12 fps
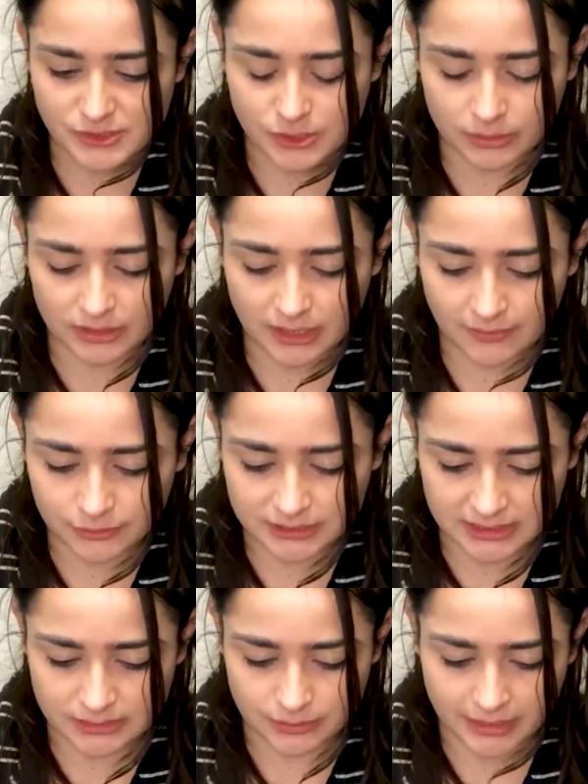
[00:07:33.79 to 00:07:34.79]
so in love with
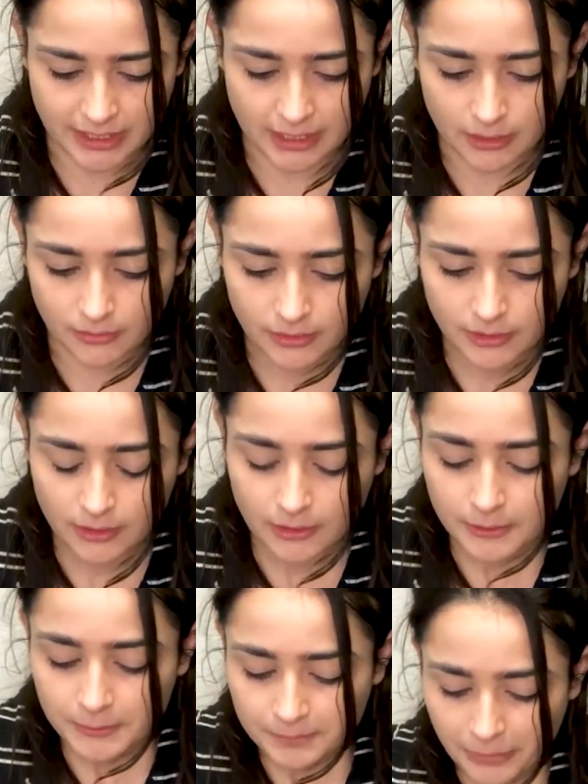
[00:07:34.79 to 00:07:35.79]
this right now.
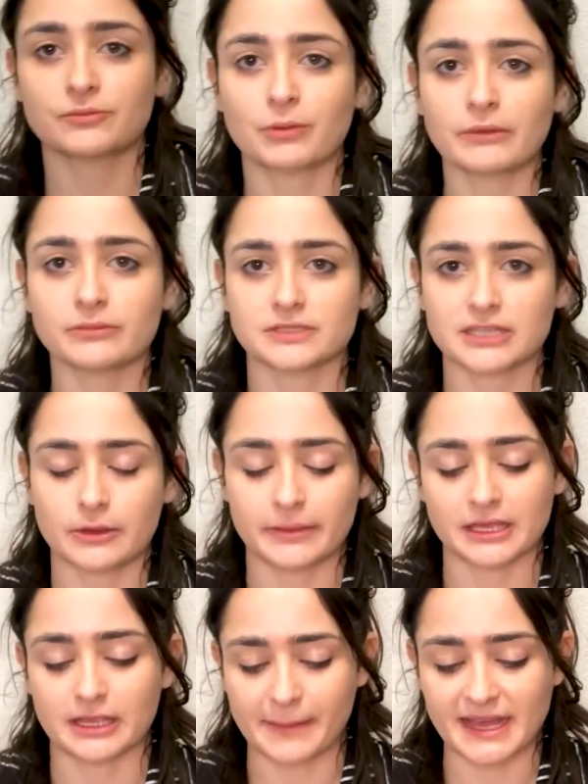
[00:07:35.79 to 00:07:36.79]
You can probably tell I'm
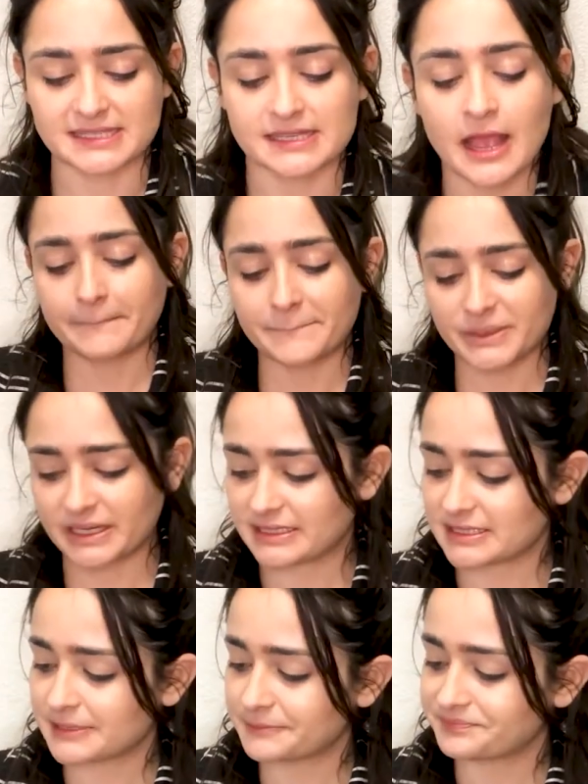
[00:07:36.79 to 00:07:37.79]
making a mess, but